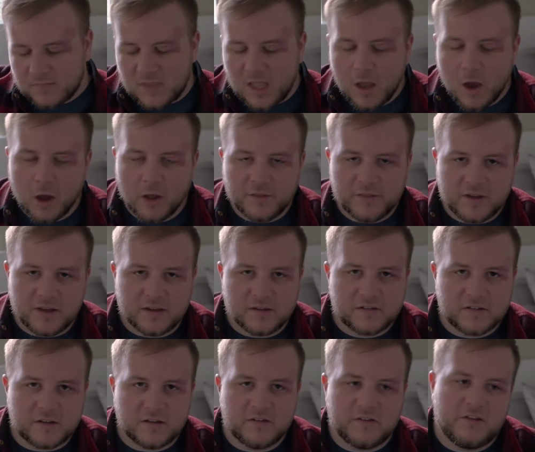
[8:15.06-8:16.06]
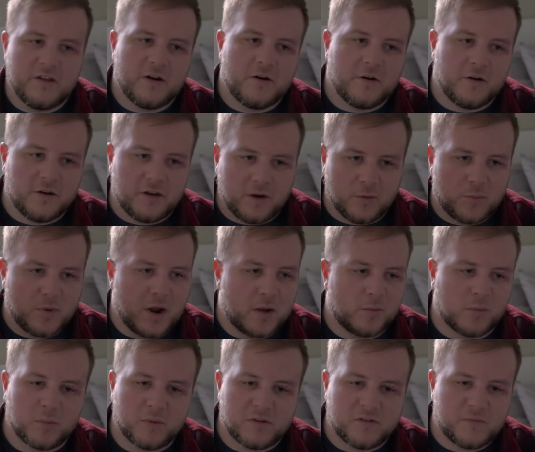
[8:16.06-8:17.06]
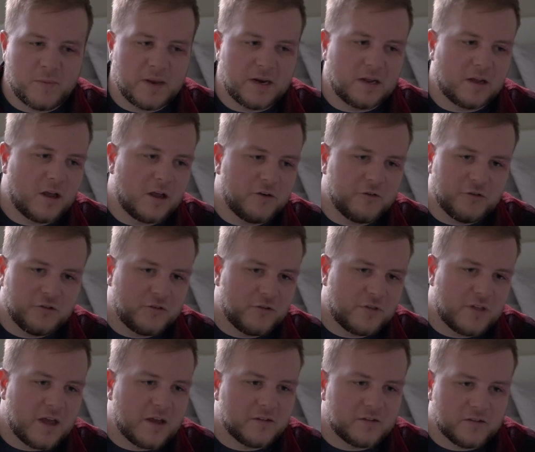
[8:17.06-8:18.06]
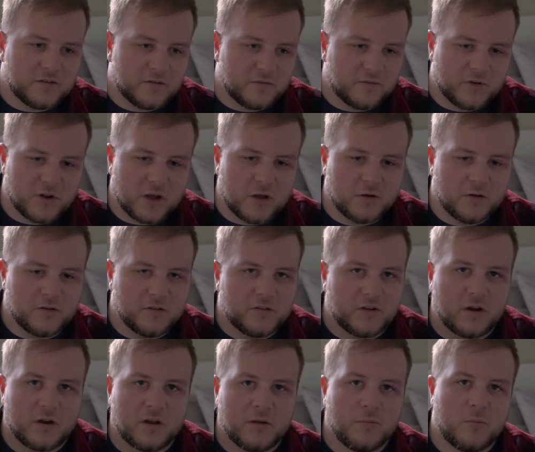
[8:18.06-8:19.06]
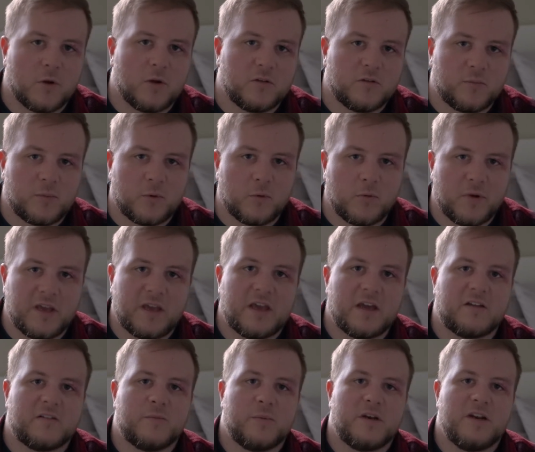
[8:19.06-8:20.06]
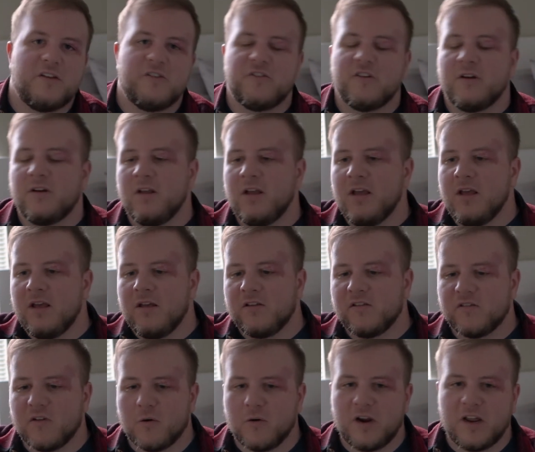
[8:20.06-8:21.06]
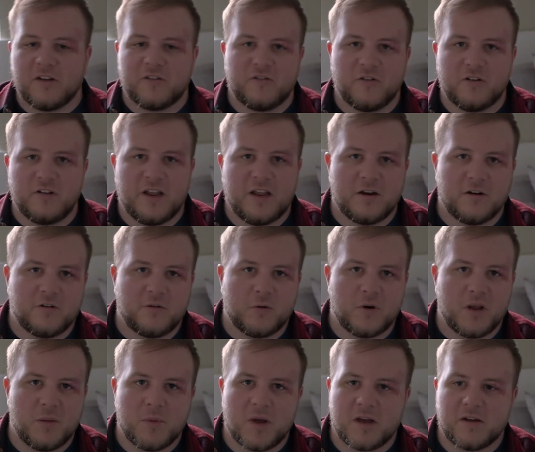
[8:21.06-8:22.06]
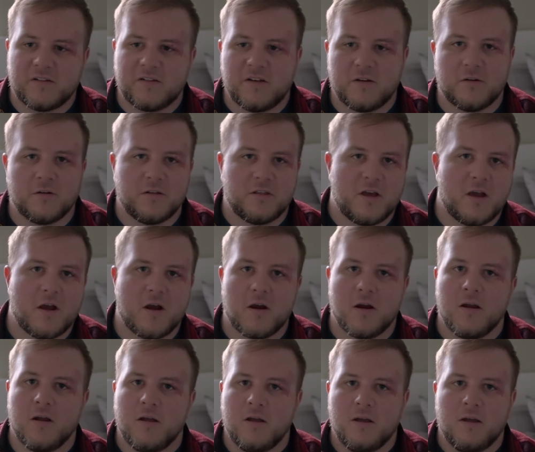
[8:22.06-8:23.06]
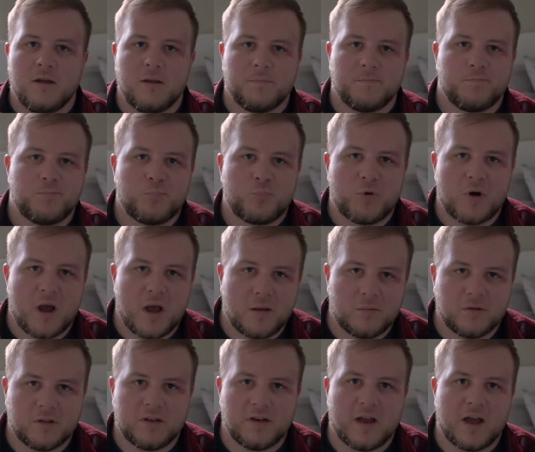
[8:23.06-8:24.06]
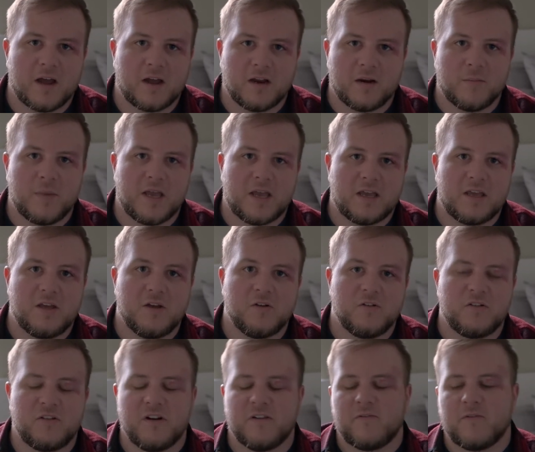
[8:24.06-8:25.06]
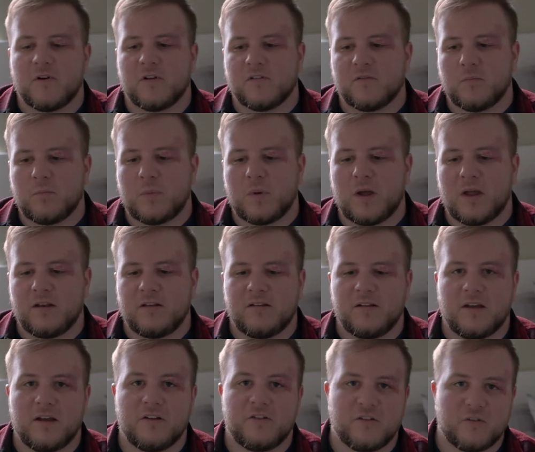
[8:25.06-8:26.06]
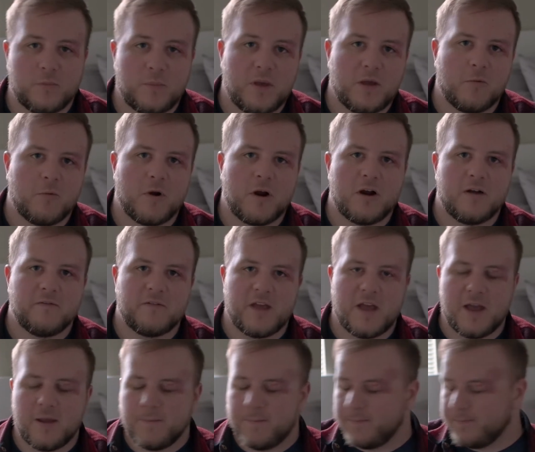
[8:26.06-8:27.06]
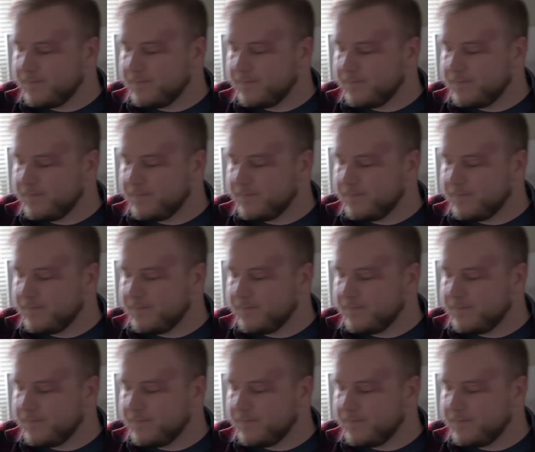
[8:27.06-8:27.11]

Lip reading: All things considered, you're probably spending hundreds of thousands of dollars on a multiple week expedition, so an extra 10 or 20 bucks here or there, probably not going to make a huge difference, but just be aware of that.